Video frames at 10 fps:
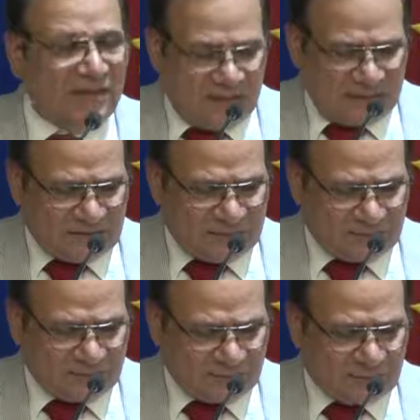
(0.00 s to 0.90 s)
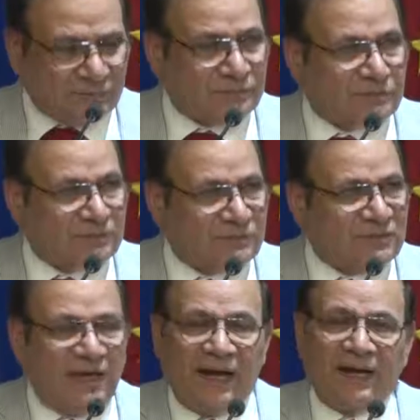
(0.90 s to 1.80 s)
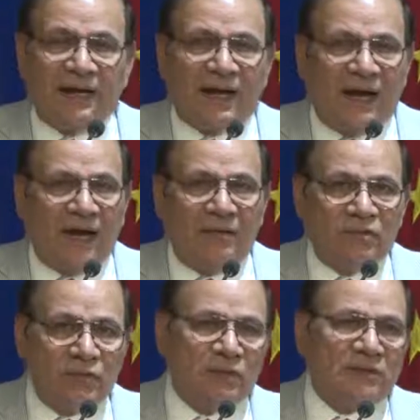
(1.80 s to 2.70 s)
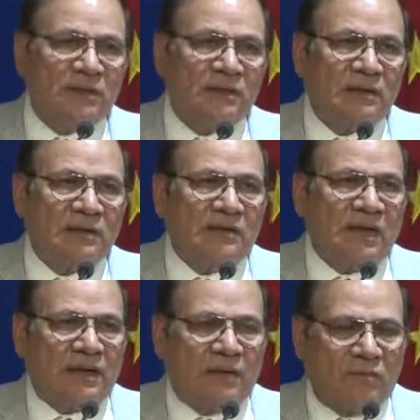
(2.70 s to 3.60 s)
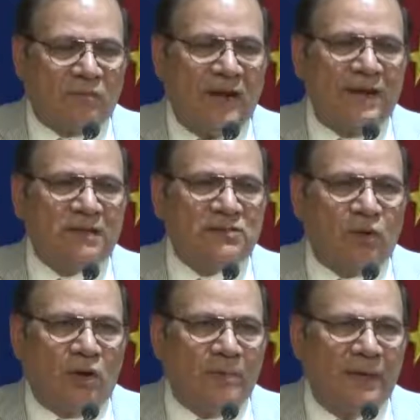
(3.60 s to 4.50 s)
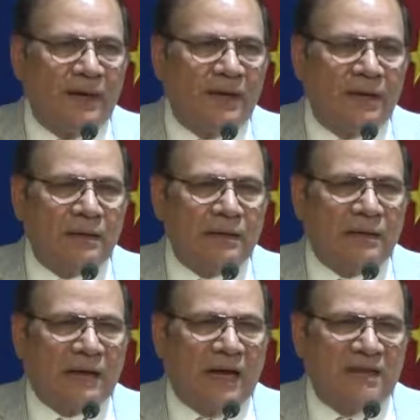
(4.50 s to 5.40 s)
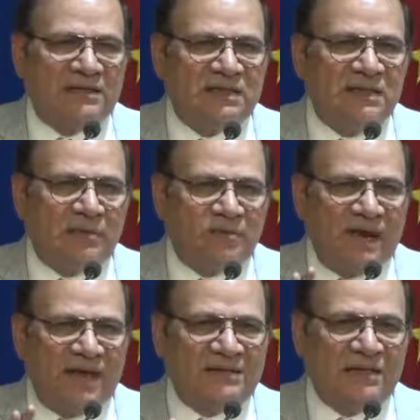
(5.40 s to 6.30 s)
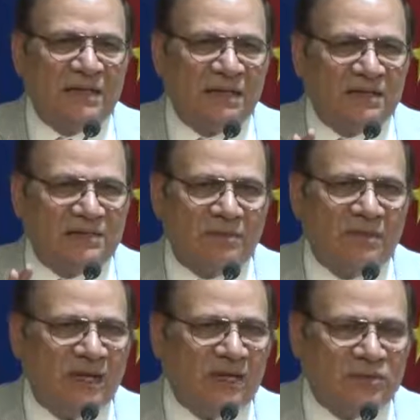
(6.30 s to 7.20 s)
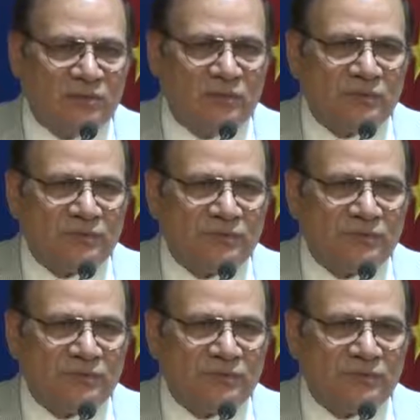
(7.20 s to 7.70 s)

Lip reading: Thing is, and I have used that why it is not being done. I see the pricing is the main issue.